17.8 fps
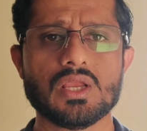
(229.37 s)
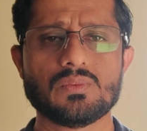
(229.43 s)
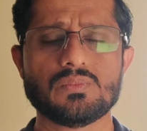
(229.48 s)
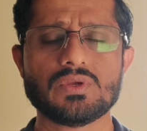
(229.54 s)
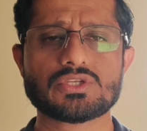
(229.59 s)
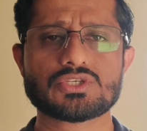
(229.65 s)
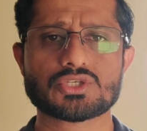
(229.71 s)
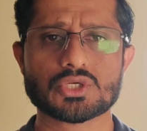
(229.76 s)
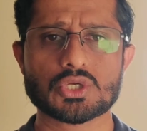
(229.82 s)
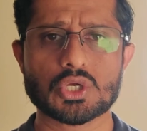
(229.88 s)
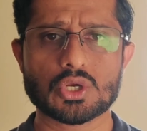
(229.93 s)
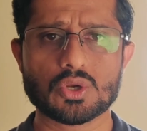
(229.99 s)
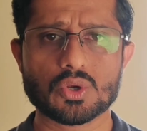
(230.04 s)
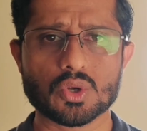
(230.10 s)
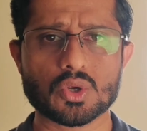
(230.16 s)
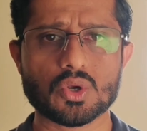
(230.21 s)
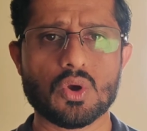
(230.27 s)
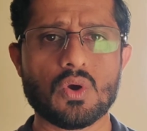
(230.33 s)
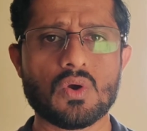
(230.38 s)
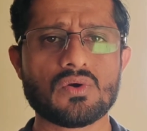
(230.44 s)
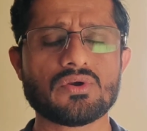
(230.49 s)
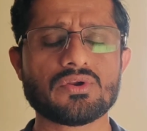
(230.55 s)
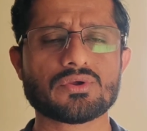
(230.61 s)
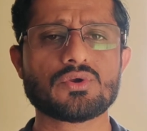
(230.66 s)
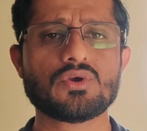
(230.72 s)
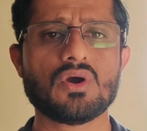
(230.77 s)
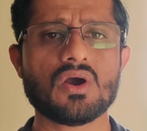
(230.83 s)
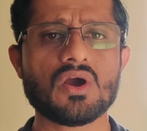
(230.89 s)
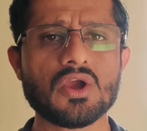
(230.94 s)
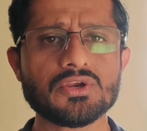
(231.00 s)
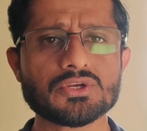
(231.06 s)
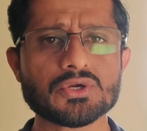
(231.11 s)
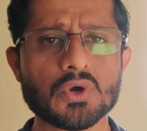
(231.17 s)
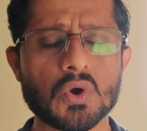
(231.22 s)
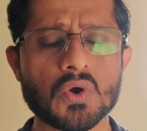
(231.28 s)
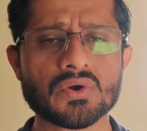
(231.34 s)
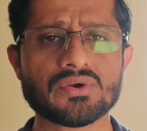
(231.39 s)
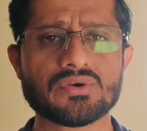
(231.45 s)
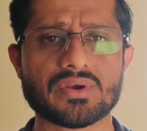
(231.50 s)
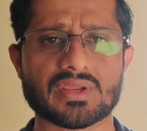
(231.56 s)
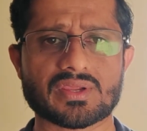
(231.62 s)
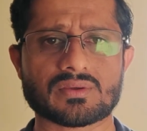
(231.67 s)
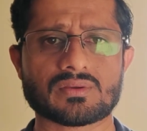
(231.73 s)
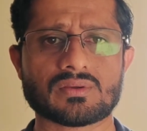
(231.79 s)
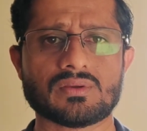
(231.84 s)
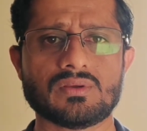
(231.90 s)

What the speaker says: which on God honoring,